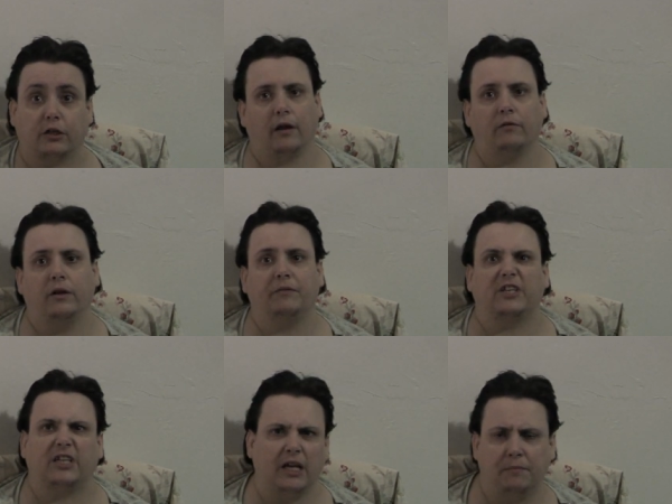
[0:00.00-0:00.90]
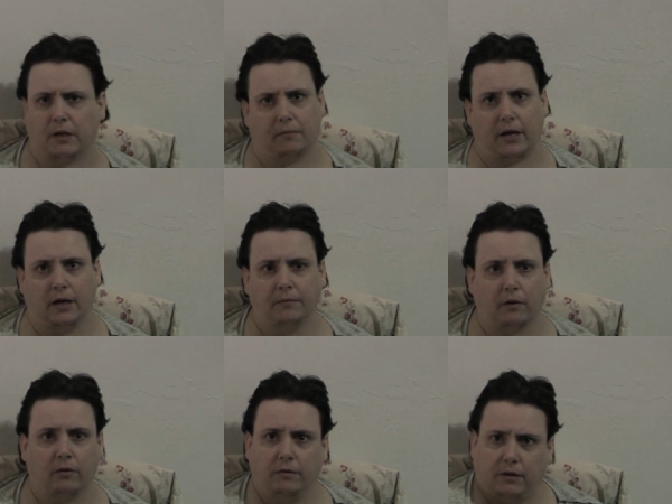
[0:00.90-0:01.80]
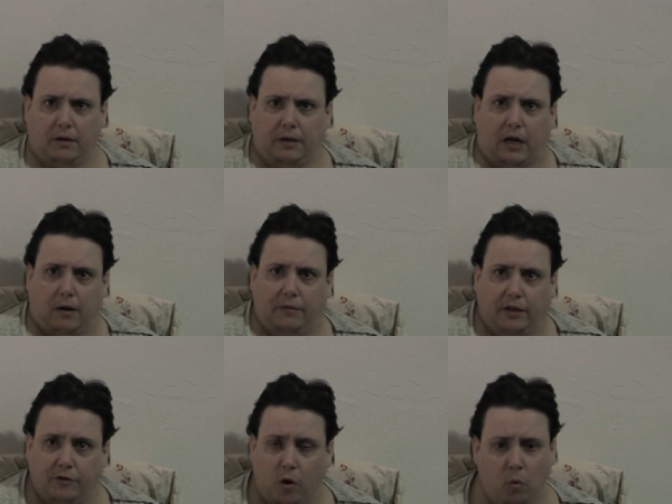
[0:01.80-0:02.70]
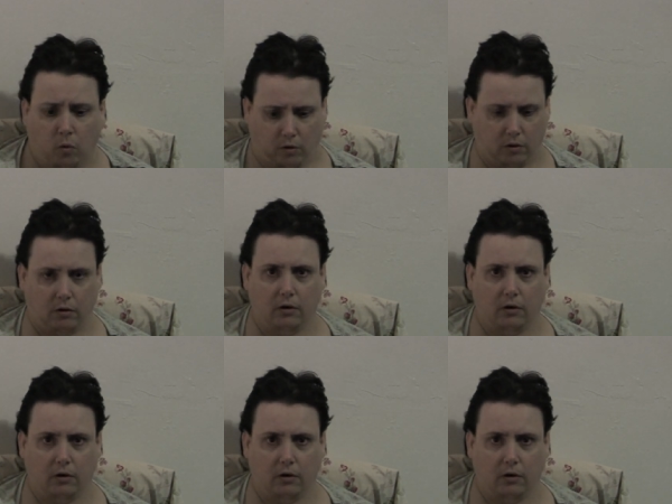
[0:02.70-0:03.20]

They don't even see me, ma'am. They won't even let me come in the door.